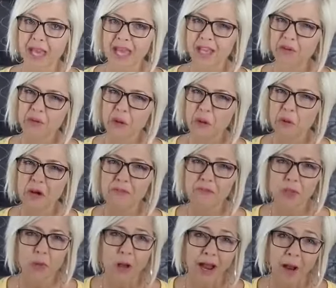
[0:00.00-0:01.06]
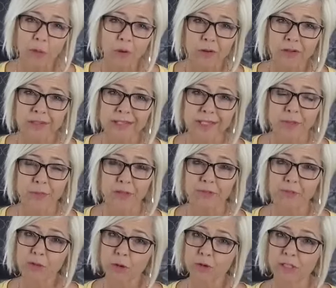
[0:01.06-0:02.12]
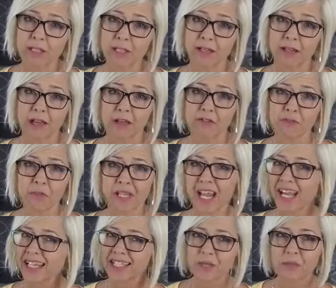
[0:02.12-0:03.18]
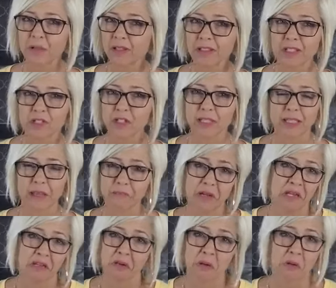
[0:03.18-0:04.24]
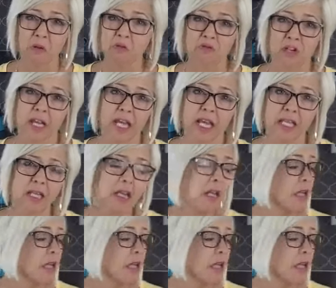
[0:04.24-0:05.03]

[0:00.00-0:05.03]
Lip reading: I don't know, a few hours to be frozen enough, but I typically just let mine go overnight.